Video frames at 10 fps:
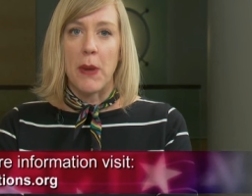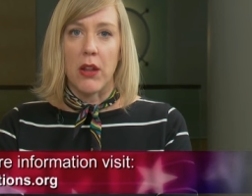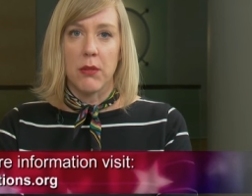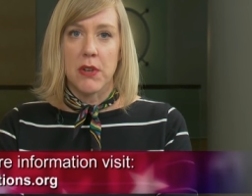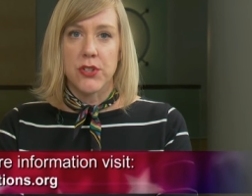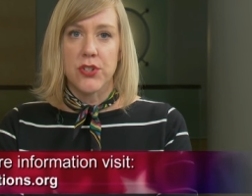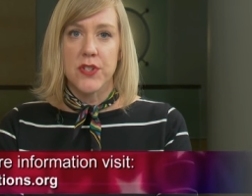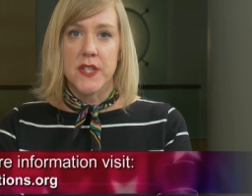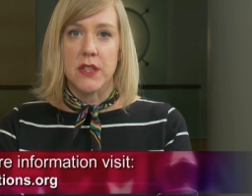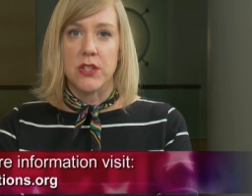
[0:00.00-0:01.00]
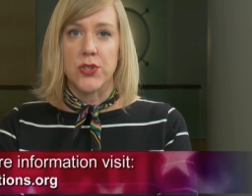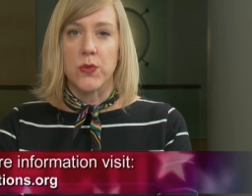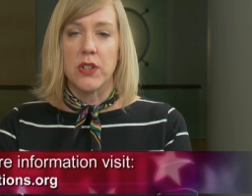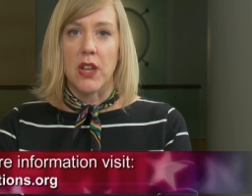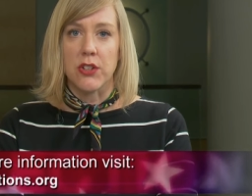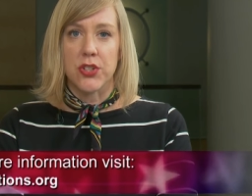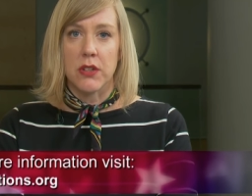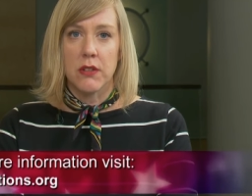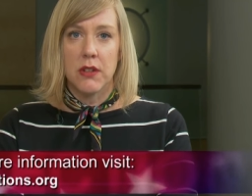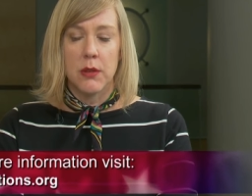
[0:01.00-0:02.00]
ballot measures in the June
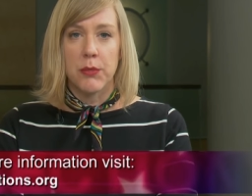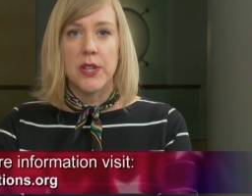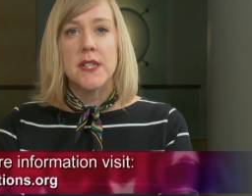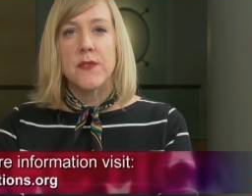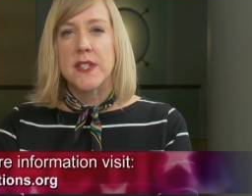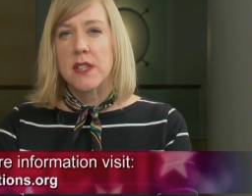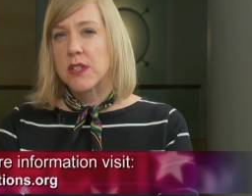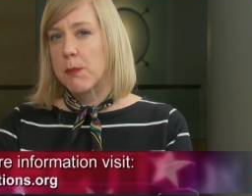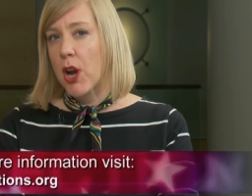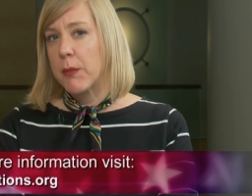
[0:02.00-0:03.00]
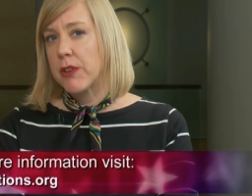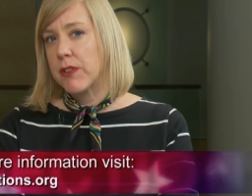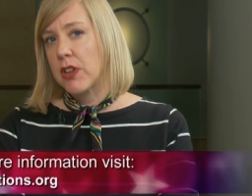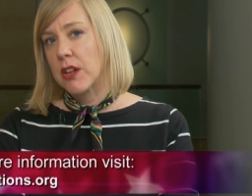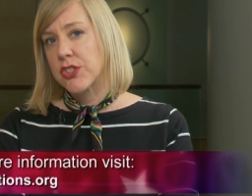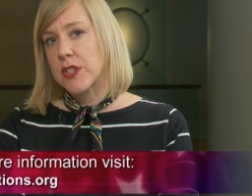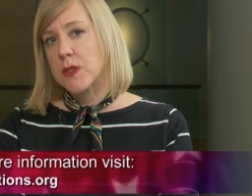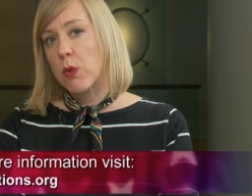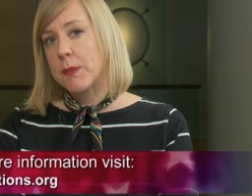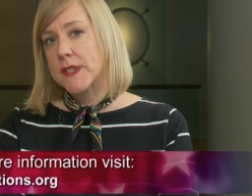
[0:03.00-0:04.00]
election, please visit the Department of
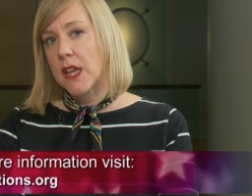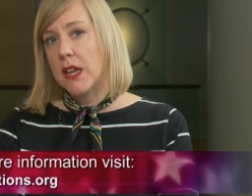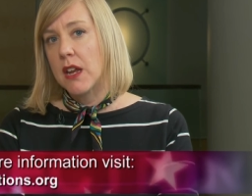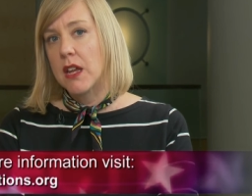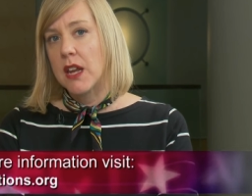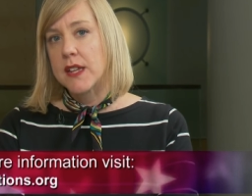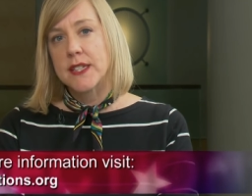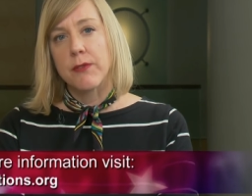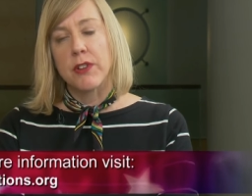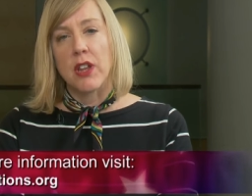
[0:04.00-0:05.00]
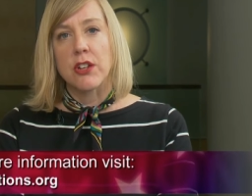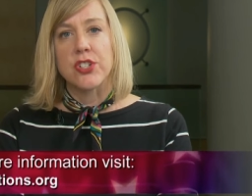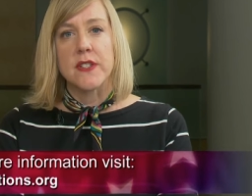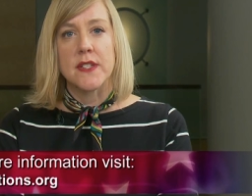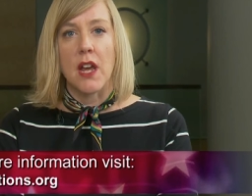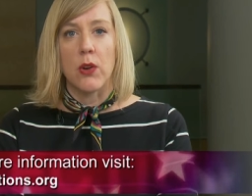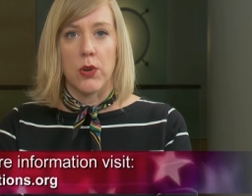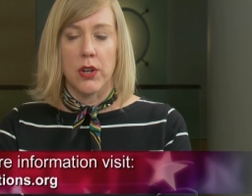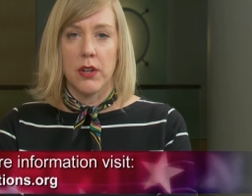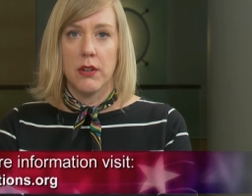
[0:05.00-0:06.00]
Elections website at
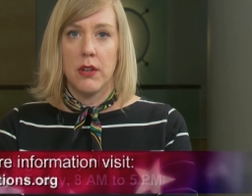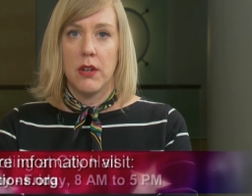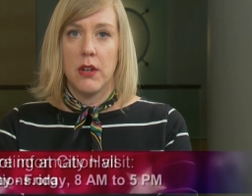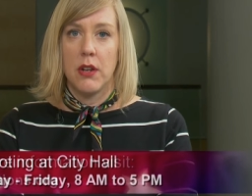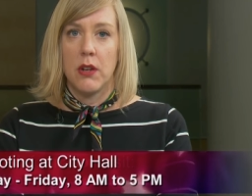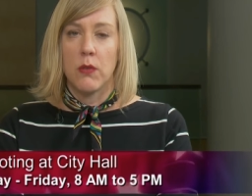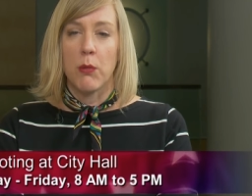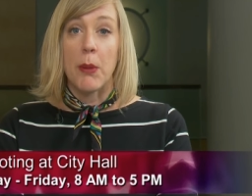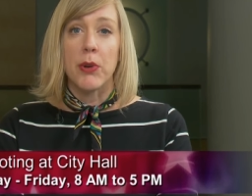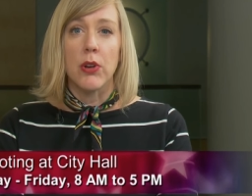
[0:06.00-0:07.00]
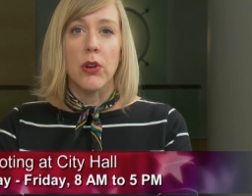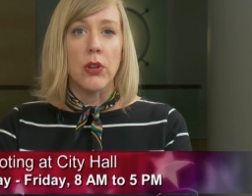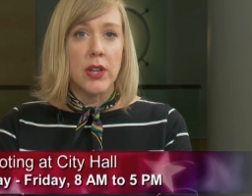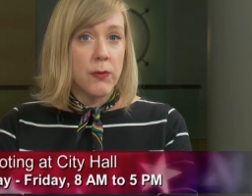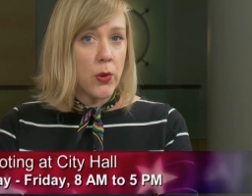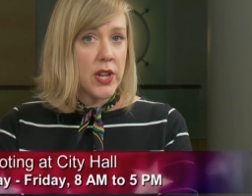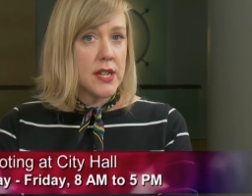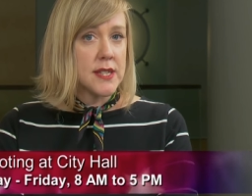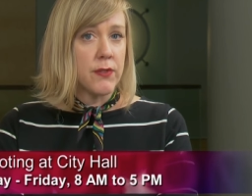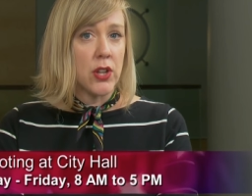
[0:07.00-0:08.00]
sfelections.org. Remember, early voting
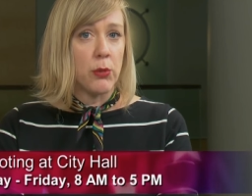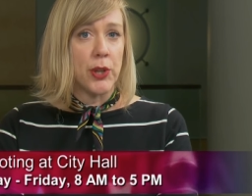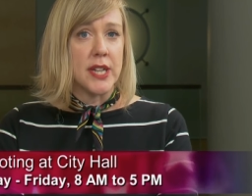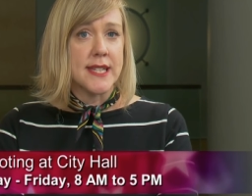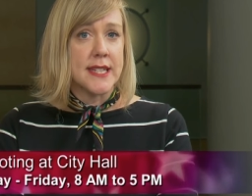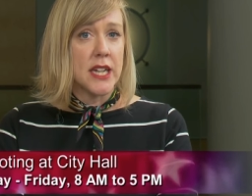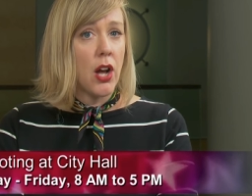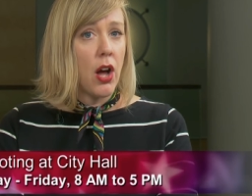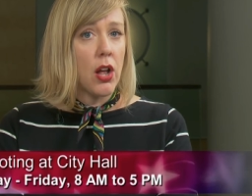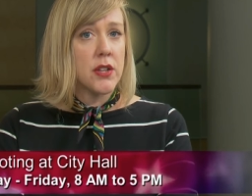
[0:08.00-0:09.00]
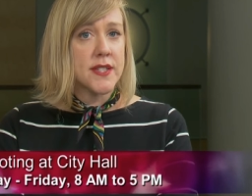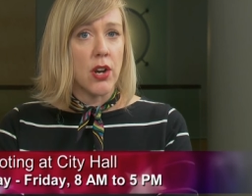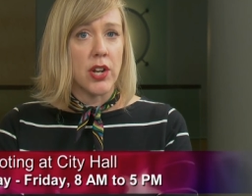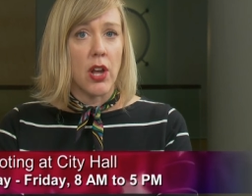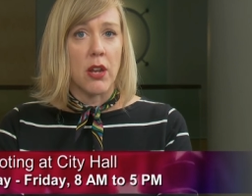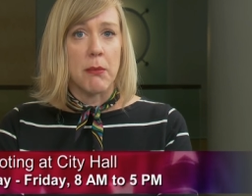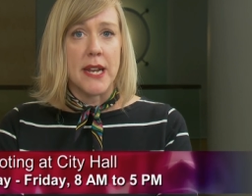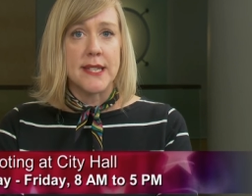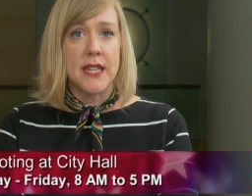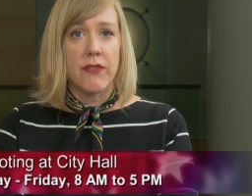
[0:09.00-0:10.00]
is available at City Hall starting on
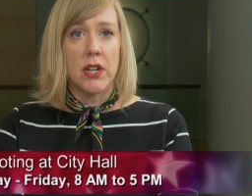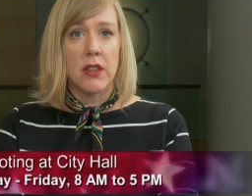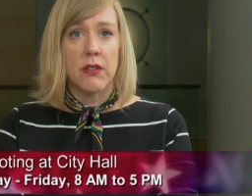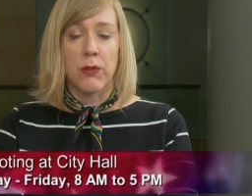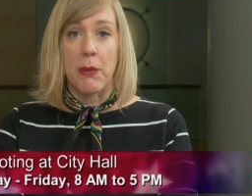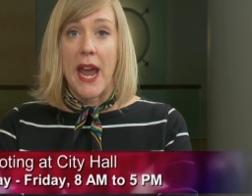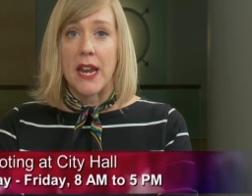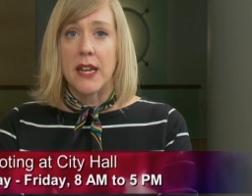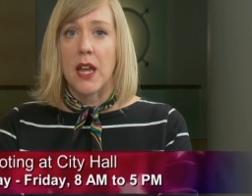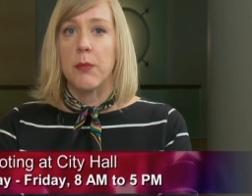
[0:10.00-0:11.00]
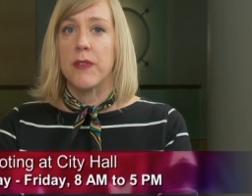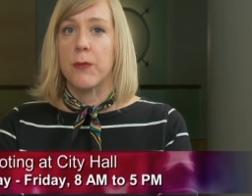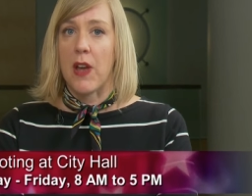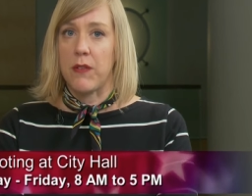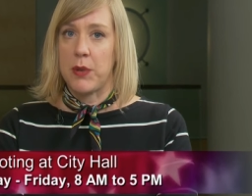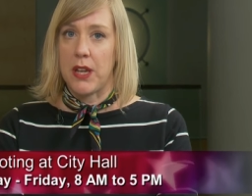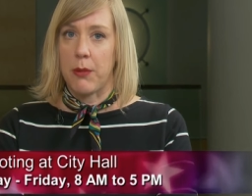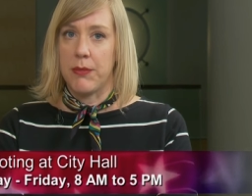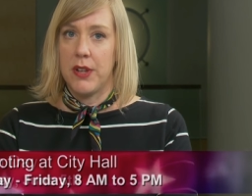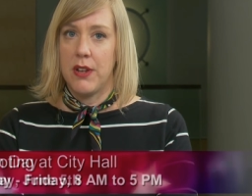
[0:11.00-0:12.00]
May 7th from 8 a.m. to 5 p.m.